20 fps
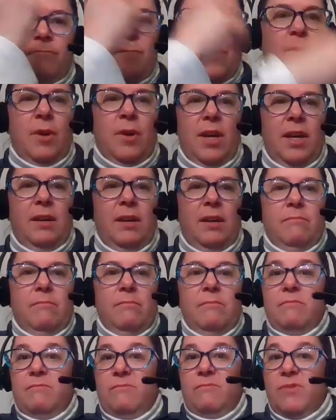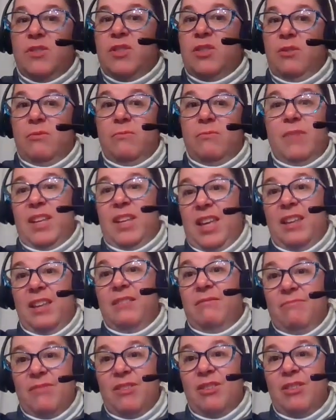Okay. So
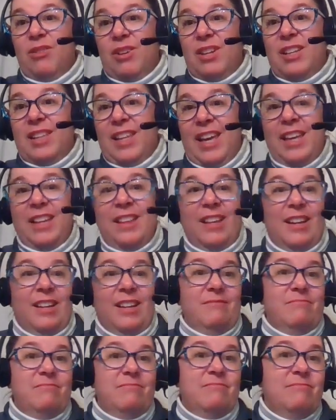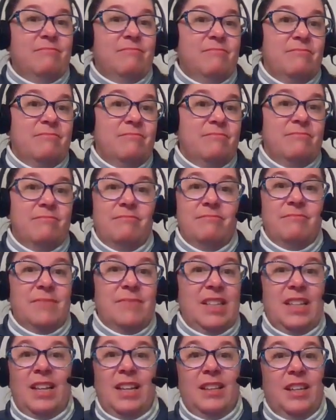again, you're looking at the headline.
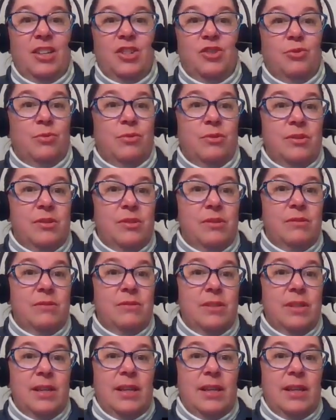He doesn't like chores.